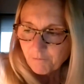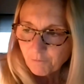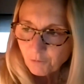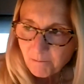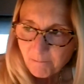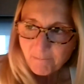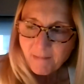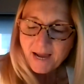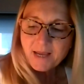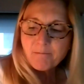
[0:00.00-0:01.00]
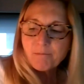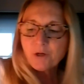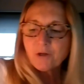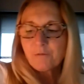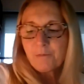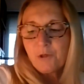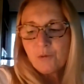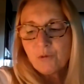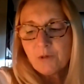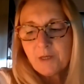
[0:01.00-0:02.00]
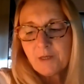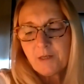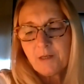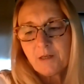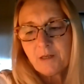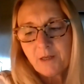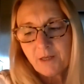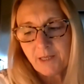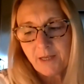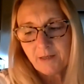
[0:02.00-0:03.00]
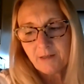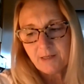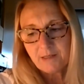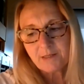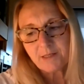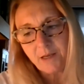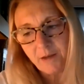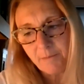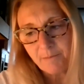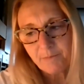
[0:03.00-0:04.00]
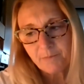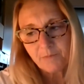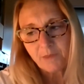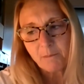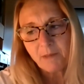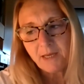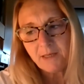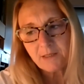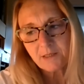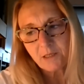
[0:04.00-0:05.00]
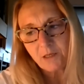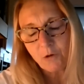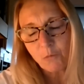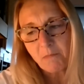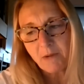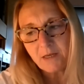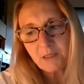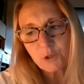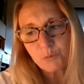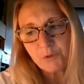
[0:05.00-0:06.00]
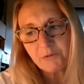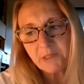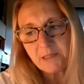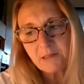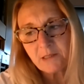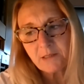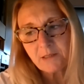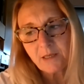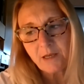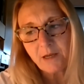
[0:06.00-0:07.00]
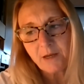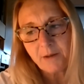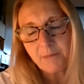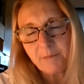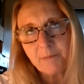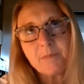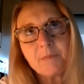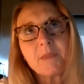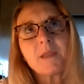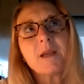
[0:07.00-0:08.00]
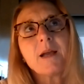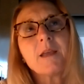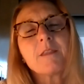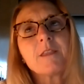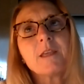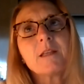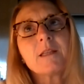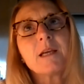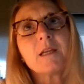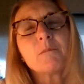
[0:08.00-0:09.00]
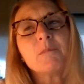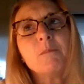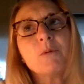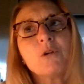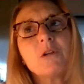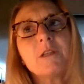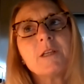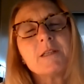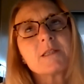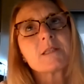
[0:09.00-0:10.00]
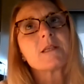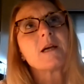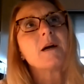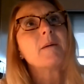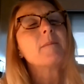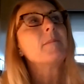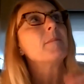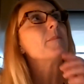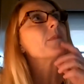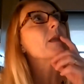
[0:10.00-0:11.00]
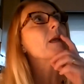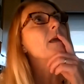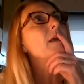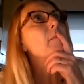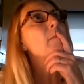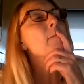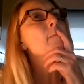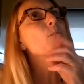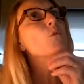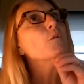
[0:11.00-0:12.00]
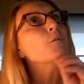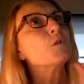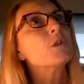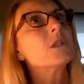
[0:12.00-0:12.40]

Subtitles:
From my point of view, and again, is based on my experience, I think that people that is moved